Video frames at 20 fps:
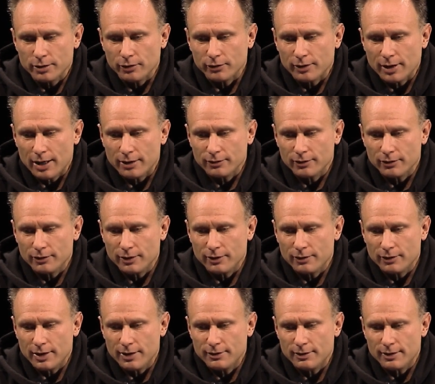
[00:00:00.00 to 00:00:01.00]
those guys because
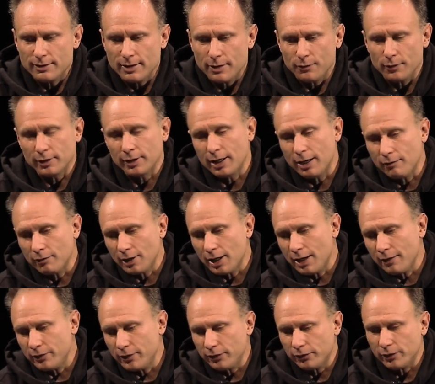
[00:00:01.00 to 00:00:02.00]
it's it's a different level
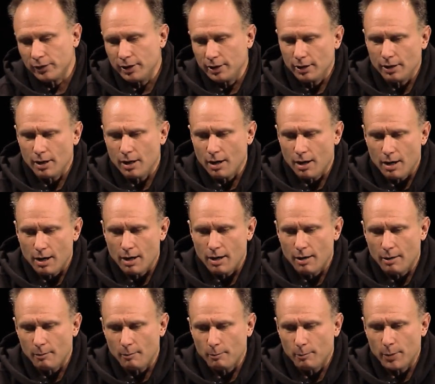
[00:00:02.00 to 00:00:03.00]
obviously
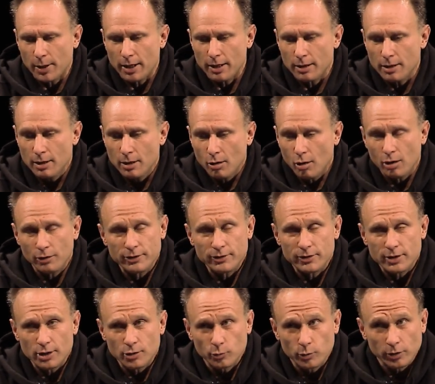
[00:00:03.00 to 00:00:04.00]
um, but all these
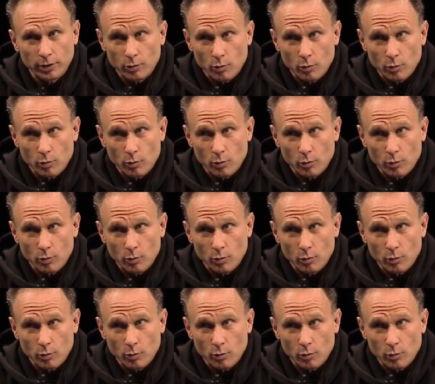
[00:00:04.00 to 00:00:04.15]
kids really